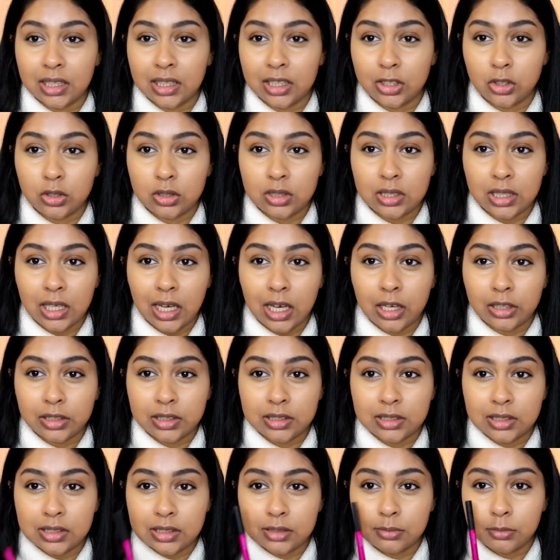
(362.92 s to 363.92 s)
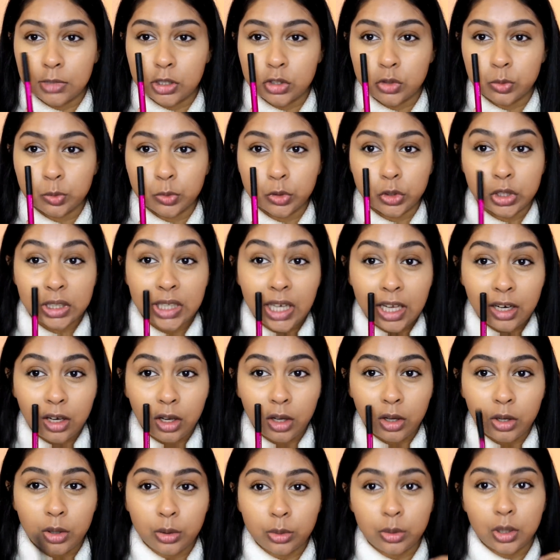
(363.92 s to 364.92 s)
Can you see how this is much more
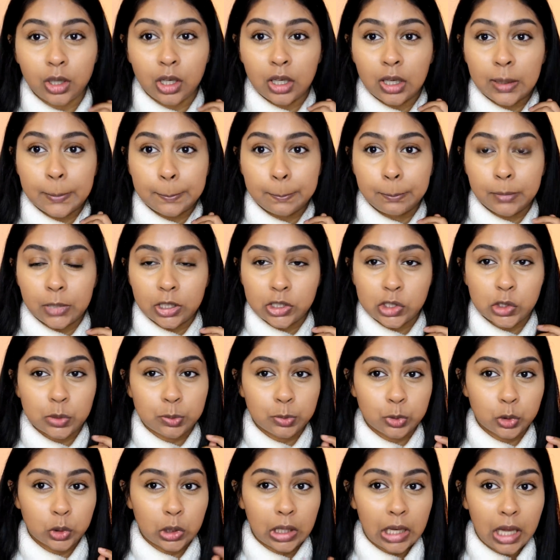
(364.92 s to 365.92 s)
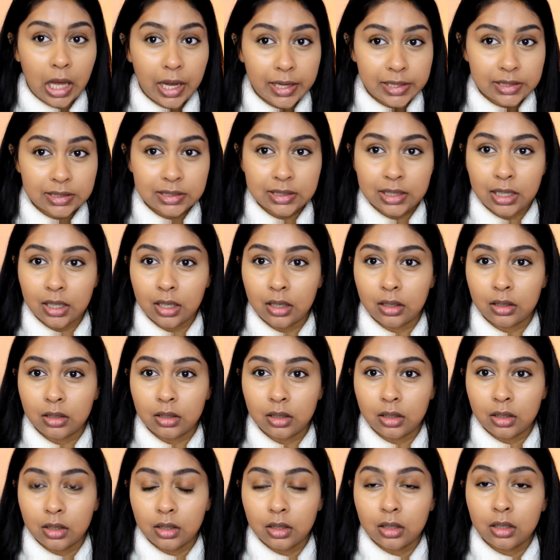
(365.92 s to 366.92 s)
yellow, much more lighter?
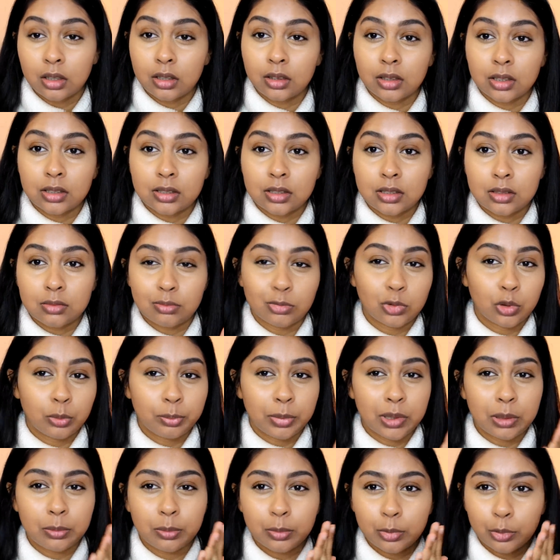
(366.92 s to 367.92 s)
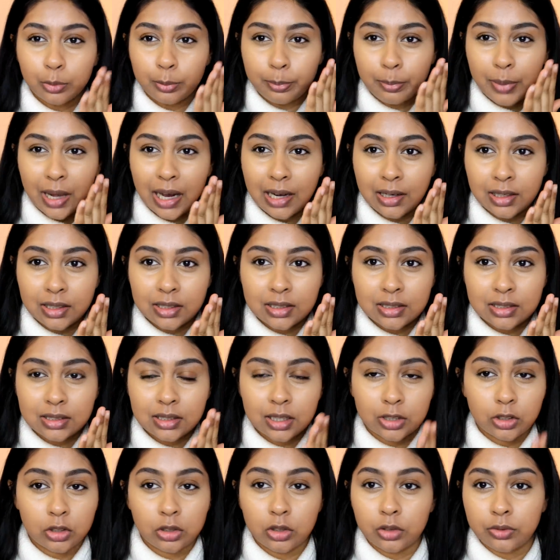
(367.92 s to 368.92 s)
This is more, bit more balanced.
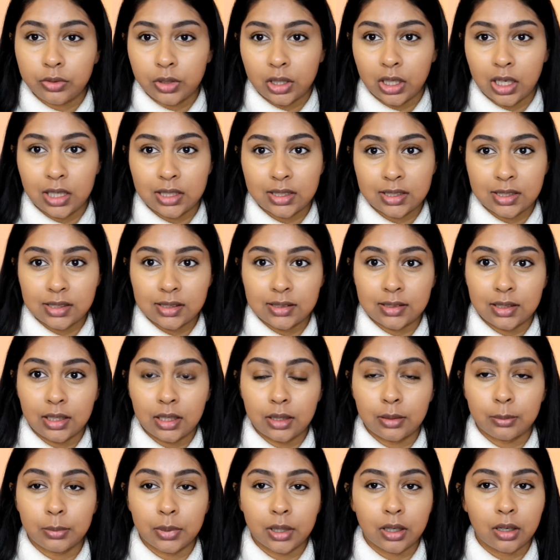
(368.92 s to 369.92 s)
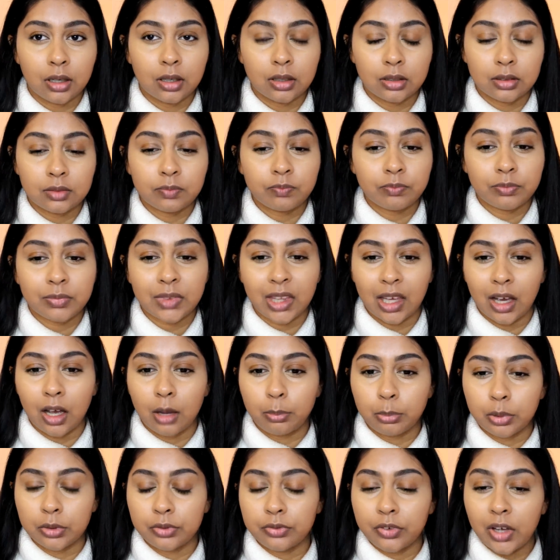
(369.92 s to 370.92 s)
I don't know if you guys can see it, but yeah, I
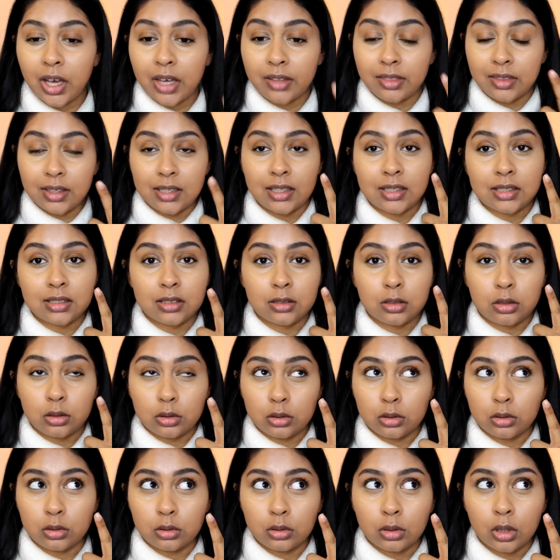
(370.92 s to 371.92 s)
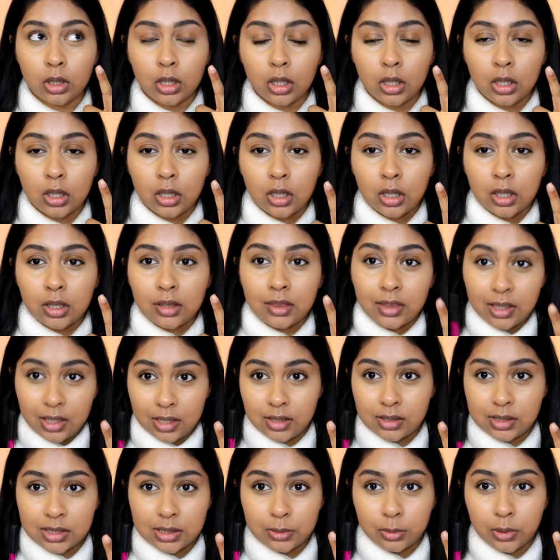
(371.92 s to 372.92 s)
prefer this to
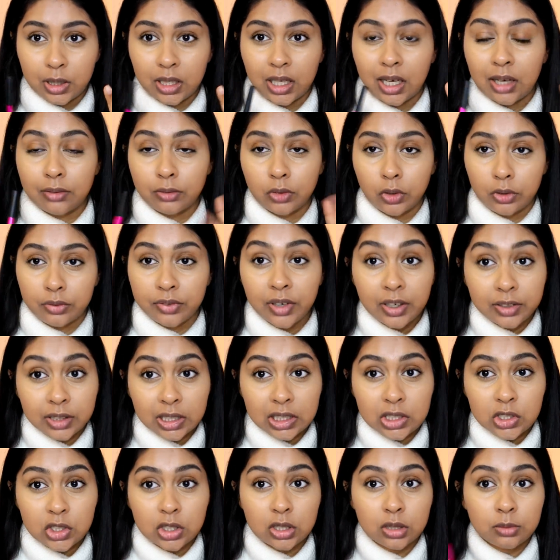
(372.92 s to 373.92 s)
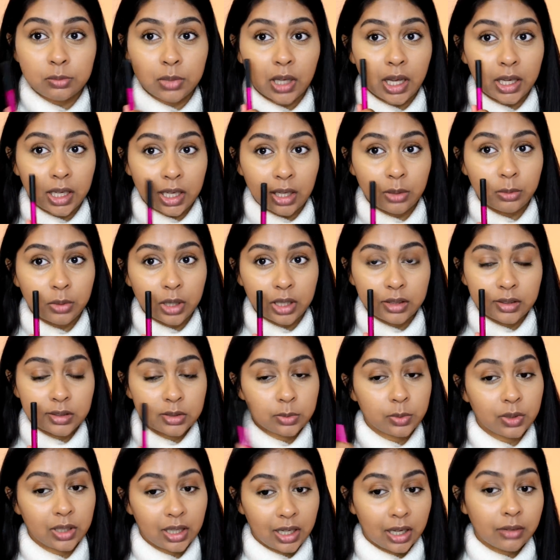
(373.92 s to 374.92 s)
this when I have no foundation, but I can wear
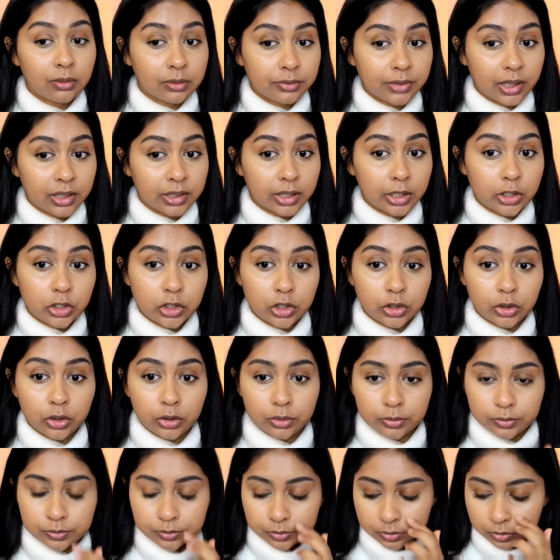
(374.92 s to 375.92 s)
this when I have a foundation on.